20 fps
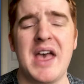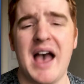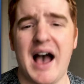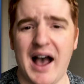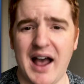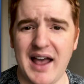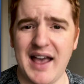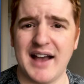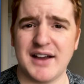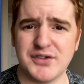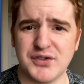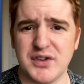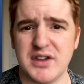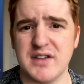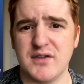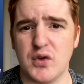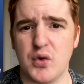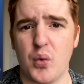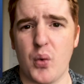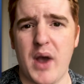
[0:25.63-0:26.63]
I actually
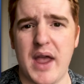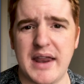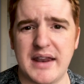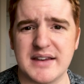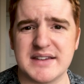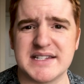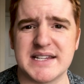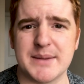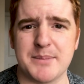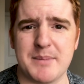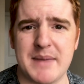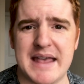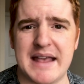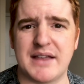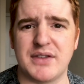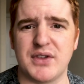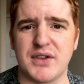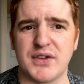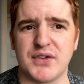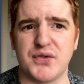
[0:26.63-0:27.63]
even waited to
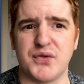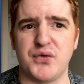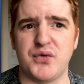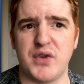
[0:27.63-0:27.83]
make this